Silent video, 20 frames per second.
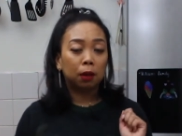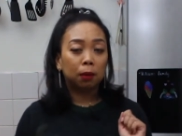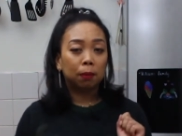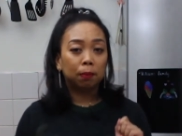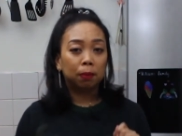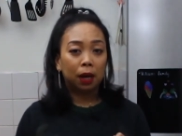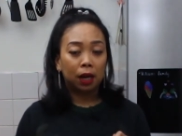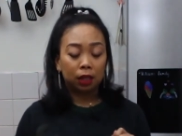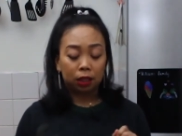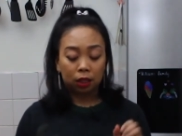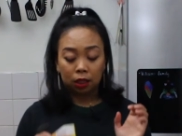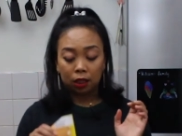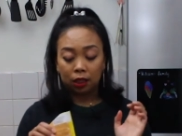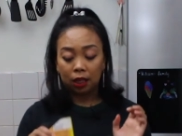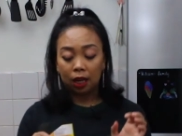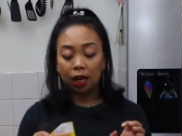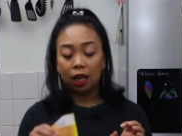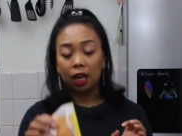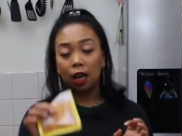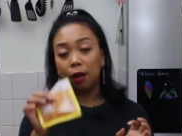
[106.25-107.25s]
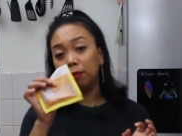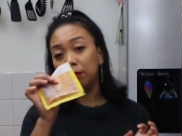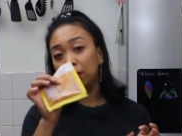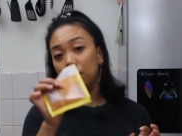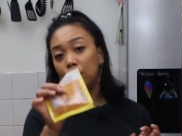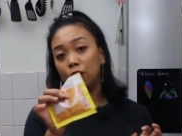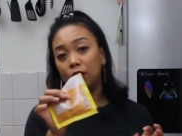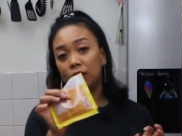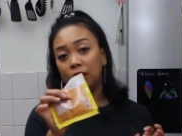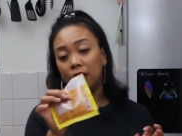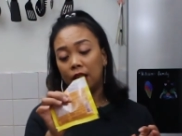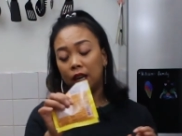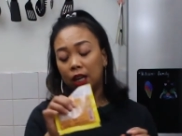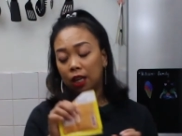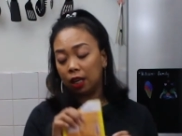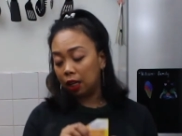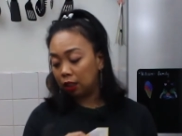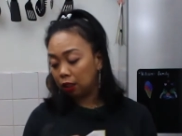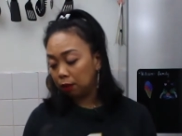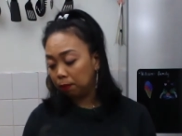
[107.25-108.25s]
but today I'm using
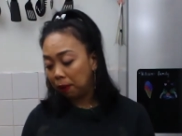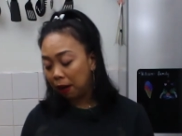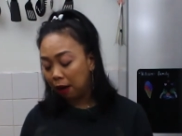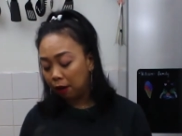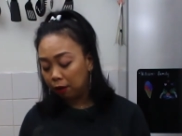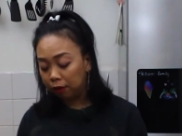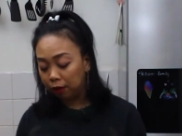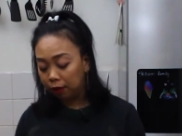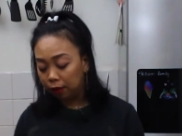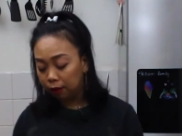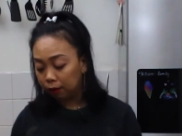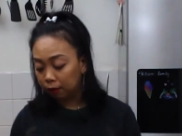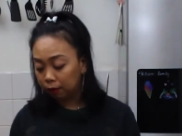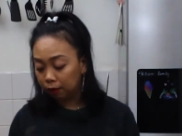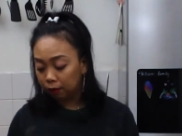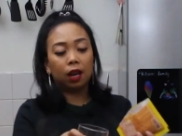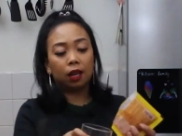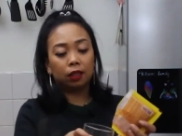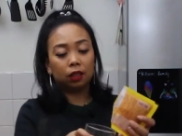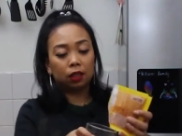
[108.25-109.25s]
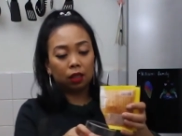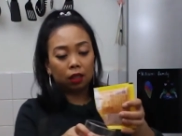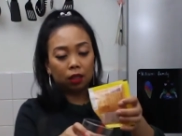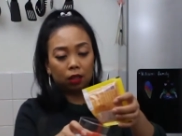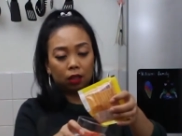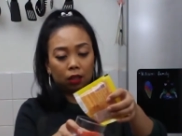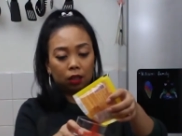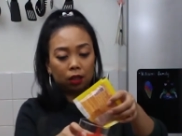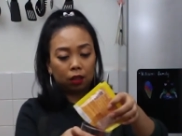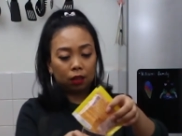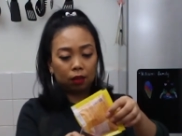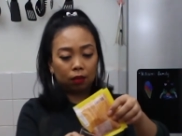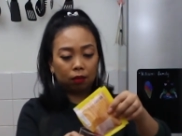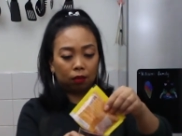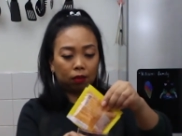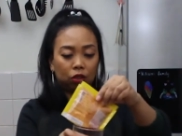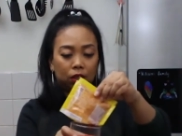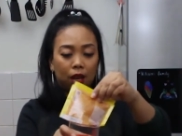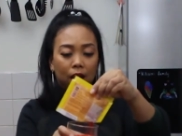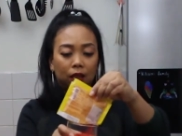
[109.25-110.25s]
annatto powder. I'm going to
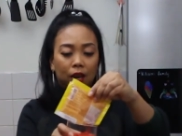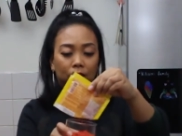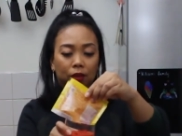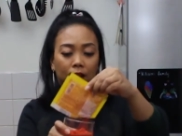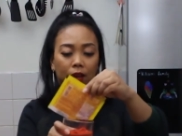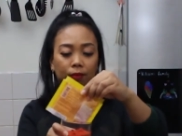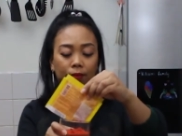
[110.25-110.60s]
mix it